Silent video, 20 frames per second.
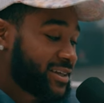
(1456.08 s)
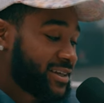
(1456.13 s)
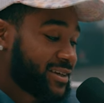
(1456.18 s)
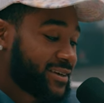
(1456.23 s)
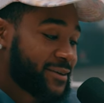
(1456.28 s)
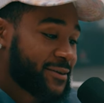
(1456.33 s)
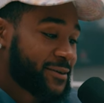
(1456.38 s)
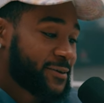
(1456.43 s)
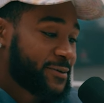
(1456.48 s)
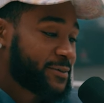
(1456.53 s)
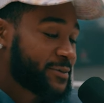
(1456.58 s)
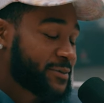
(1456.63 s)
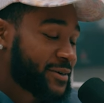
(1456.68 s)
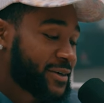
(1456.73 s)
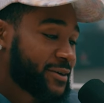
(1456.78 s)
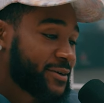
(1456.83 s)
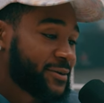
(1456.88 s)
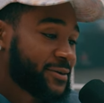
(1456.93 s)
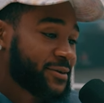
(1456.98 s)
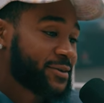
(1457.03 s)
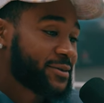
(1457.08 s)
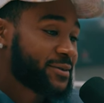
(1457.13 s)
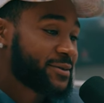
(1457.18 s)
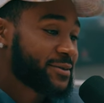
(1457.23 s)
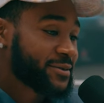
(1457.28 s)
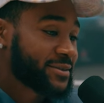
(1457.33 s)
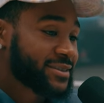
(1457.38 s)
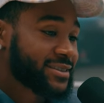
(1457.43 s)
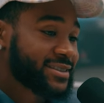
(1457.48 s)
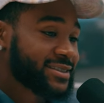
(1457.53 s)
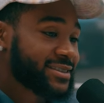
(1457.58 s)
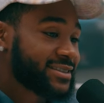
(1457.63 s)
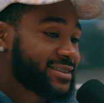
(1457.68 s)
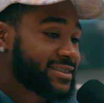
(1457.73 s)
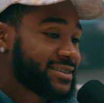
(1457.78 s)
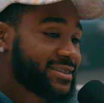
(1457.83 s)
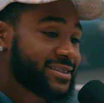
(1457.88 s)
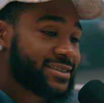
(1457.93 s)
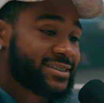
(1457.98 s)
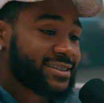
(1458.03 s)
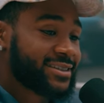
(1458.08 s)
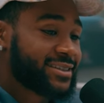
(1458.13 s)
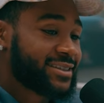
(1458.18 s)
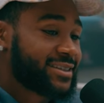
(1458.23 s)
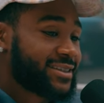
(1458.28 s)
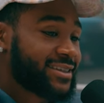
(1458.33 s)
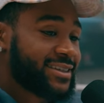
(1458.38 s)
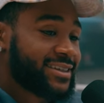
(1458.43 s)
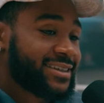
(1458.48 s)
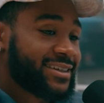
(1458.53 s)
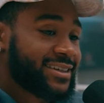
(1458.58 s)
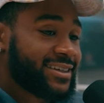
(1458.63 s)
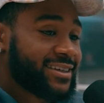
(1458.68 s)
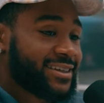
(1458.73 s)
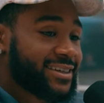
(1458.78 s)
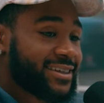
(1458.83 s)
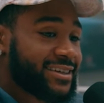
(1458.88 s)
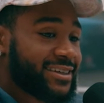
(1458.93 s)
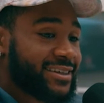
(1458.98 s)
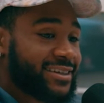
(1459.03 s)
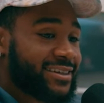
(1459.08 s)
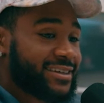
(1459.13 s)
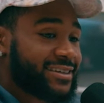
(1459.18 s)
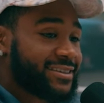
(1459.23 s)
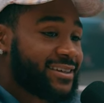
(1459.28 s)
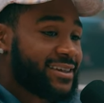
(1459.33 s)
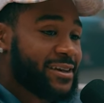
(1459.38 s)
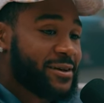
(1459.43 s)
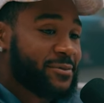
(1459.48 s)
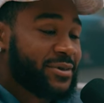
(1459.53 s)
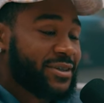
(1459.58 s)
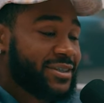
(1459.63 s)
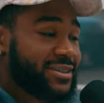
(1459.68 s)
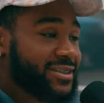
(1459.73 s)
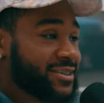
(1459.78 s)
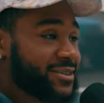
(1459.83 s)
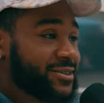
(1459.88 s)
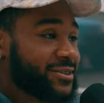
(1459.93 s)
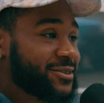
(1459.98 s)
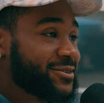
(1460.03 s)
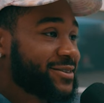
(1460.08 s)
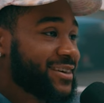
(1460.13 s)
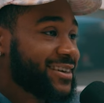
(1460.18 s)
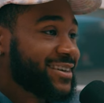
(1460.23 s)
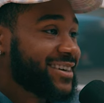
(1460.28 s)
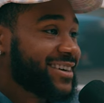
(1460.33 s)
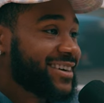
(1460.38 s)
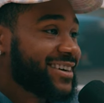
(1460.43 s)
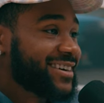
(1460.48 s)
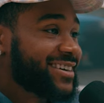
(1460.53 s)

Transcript: Um, I don't know. It's just it's getting me chills right now.